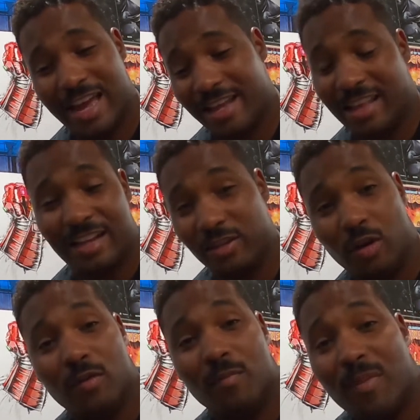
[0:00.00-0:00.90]
hey, like
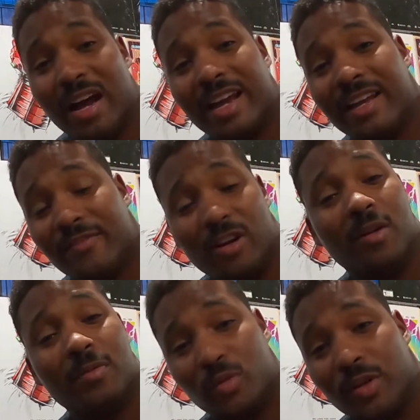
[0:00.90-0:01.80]
don't buy
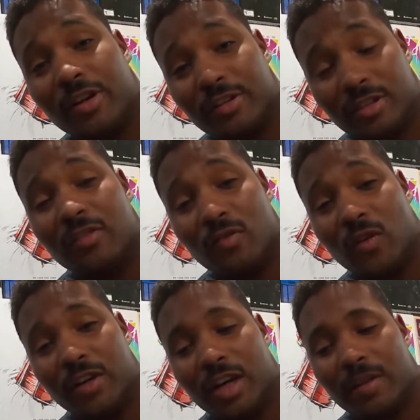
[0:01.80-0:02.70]
from Twitter and stuff or
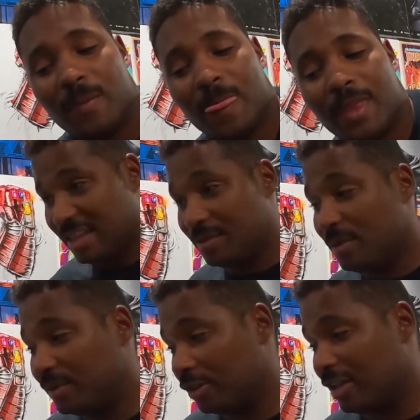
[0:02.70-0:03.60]
whatnot. That that's
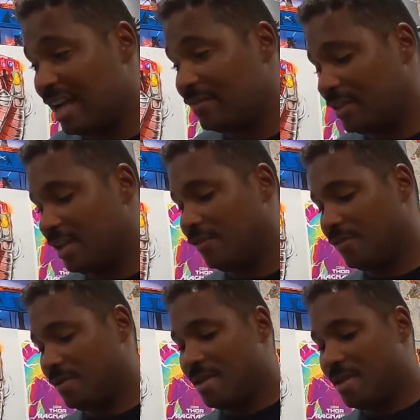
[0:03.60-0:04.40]
pretty much all I have to give.